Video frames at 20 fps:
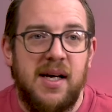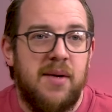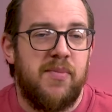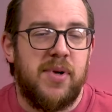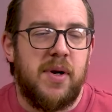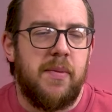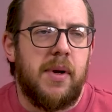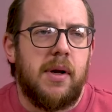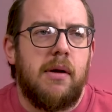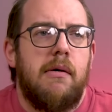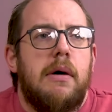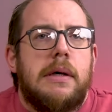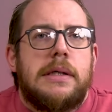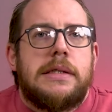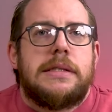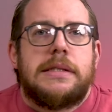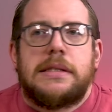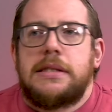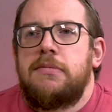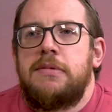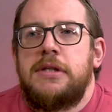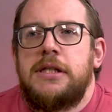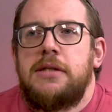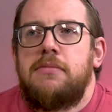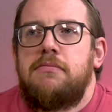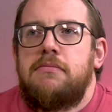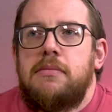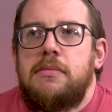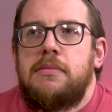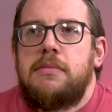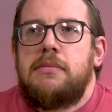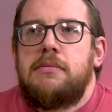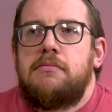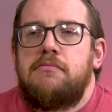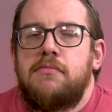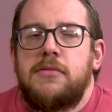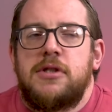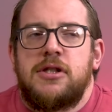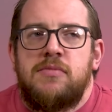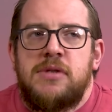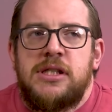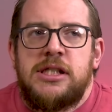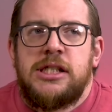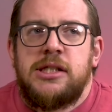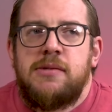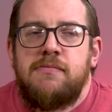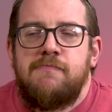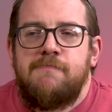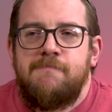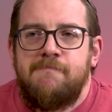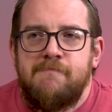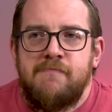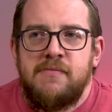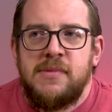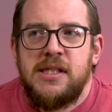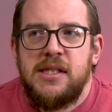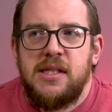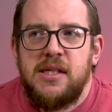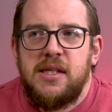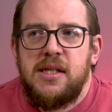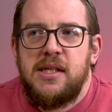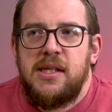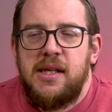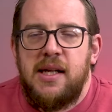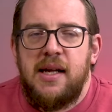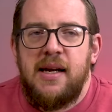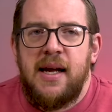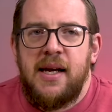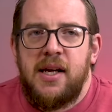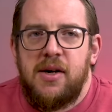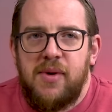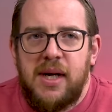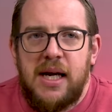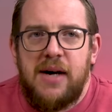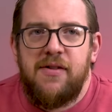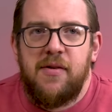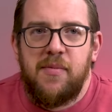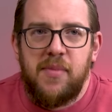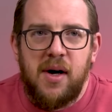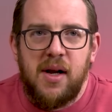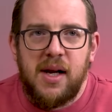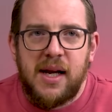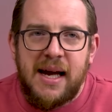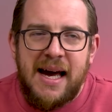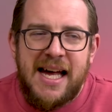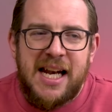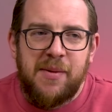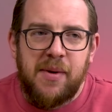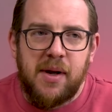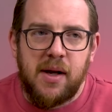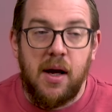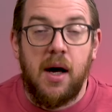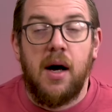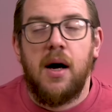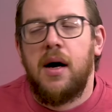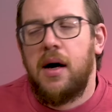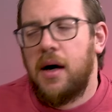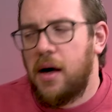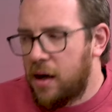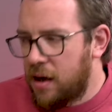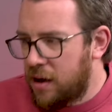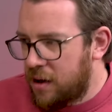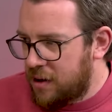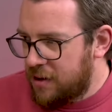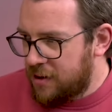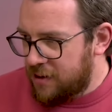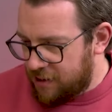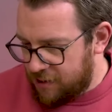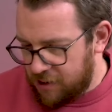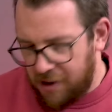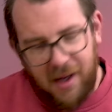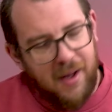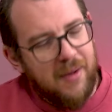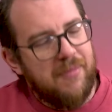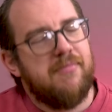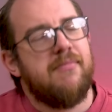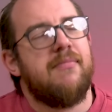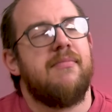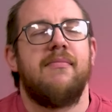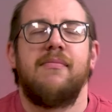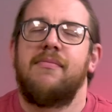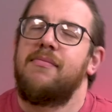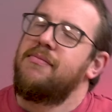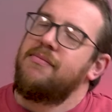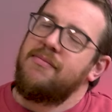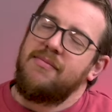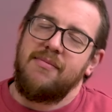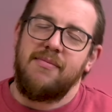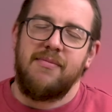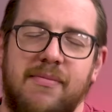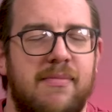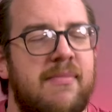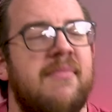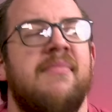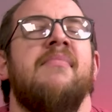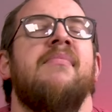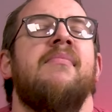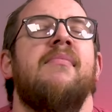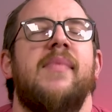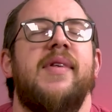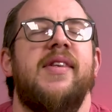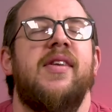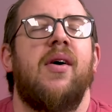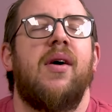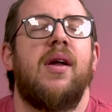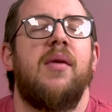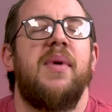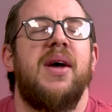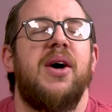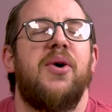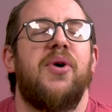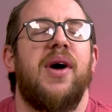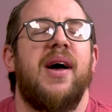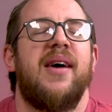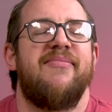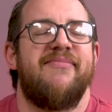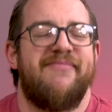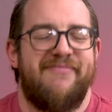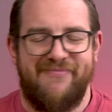But I'd be like, oh, come on. And then Endo would have the ball again. I'd be like, okay. It's all going to be okay.